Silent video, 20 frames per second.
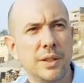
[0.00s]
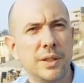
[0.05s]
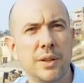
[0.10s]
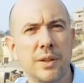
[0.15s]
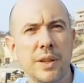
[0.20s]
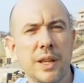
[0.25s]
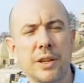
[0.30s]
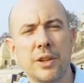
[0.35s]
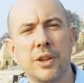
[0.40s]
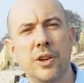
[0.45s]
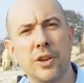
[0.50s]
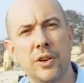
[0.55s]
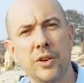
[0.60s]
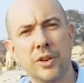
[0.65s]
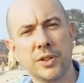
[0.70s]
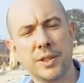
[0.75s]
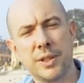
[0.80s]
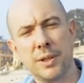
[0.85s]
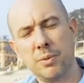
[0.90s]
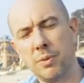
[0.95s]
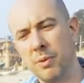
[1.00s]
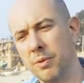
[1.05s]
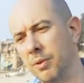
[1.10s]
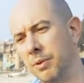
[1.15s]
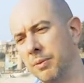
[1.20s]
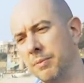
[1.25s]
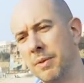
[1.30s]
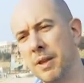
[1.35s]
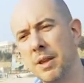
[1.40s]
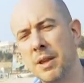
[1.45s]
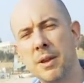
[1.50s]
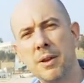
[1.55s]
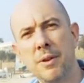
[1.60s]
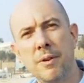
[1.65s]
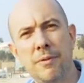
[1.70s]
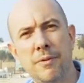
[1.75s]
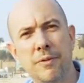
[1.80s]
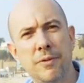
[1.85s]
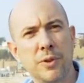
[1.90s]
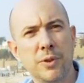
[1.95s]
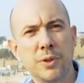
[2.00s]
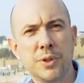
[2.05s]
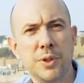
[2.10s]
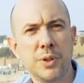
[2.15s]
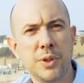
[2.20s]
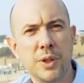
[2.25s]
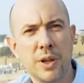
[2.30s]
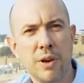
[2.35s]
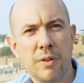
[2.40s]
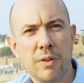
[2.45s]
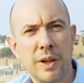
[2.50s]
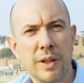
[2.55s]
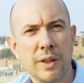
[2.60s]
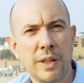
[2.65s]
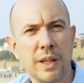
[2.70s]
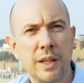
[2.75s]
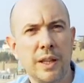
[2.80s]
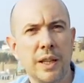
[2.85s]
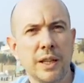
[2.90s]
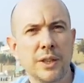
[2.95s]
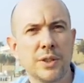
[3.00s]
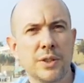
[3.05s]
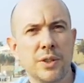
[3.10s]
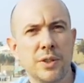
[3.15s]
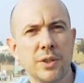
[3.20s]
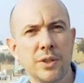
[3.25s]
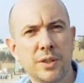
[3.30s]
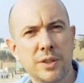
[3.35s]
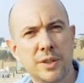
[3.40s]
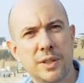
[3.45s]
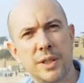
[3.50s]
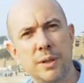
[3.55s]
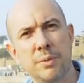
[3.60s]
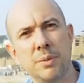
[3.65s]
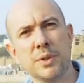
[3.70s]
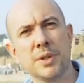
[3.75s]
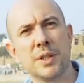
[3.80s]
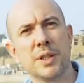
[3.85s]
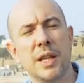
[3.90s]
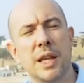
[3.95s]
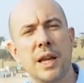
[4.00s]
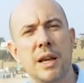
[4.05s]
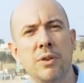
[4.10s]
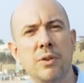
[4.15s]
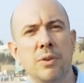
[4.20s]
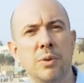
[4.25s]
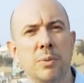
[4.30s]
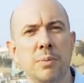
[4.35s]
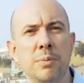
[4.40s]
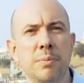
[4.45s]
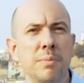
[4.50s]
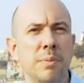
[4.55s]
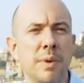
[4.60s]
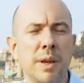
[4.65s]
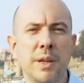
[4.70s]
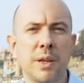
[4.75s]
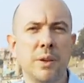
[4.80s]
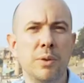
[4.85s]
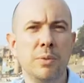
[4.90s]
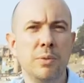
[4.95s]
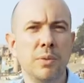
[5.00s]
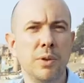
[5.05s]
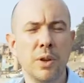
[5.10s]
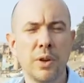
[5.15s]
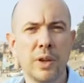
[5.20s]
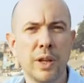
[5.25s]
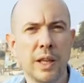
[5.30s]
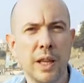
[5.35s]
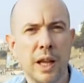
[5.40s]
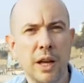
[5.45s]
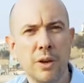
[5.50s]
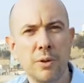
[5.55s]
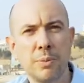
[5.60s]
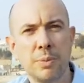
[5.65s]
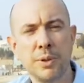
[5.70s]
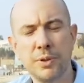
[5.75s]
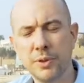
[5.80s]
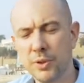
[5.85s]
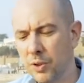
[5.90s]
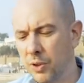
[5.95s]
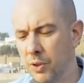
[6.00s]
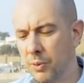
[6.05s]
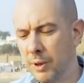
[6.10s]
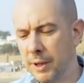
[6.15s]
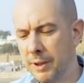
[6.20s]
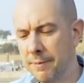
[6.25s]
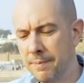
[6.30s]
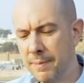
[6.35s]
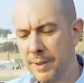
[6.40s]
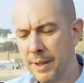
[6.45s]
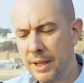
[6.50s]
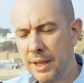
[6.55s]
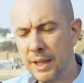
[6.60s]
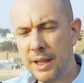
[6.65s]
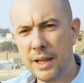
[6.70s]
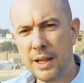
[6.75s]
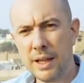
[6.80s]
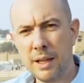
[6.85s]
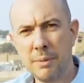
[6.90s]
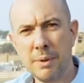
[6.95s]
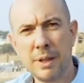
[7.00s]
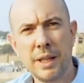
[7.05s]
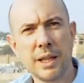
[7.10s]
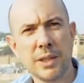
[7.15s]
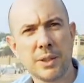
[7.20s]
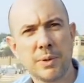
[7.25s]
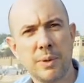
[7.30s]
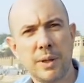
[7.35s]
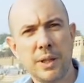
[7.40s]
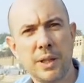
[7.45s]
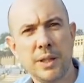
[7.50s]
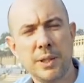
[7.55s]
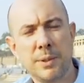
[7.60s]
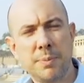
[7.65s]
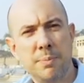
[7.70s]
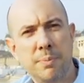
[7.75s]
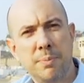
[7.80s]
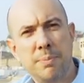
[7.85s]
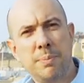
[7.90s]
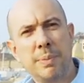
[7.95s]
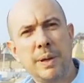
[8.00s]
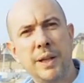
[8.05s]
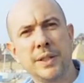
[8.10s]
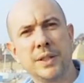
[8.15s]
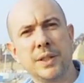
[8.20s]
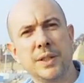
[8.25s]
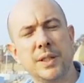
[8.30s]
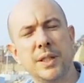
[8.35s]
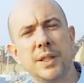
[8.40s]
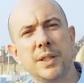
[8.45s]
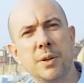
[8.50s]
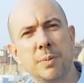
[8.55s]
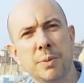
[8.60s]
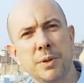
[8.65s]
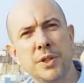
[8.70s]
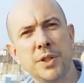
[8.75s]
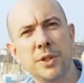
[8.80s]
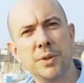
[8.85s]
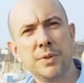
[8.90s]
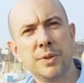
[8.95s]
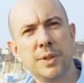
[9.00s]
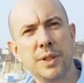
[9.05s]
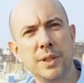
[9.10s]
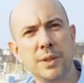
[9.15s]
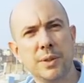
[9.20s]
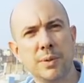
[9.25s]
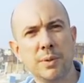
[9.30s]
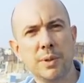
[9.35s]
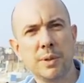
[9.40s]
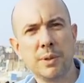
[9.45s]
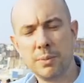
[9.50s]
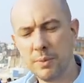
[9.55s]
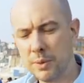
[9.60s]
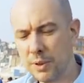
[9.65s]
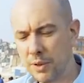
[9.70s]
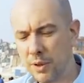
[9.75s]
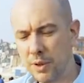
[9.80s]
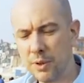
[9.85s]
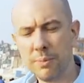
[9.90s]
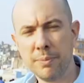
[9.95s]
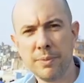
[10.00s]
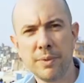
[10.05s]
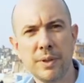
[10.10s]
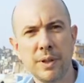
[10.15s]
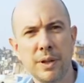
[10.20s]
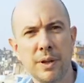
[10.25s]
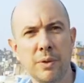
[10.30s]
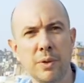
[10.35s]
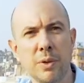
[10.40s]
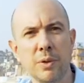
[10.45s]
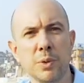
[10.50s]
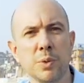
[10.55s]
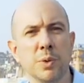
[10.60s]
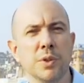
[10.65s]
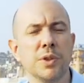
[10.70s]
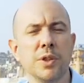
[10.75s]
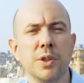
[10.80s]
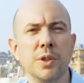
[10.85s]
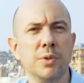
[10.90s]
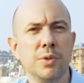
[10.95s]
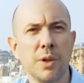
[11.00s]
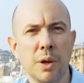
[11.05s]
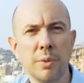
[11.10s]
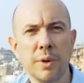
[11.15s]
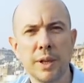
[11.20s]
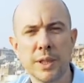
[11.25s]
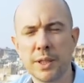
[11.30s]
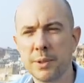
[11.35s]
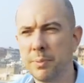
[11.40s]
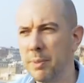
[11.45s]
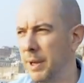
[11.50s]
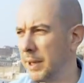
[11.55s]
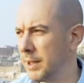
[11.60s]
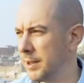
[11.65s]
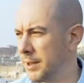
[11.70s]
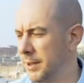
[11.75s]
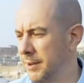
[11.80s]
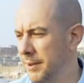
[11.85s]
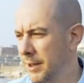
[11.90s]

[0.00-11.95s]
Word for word: You know, that curiosity will force you to go around that next corner to see what's there. It'll make you look in that open doorway. And that's when these pictures, these opportunities will come, you know, those ones that you don't expect.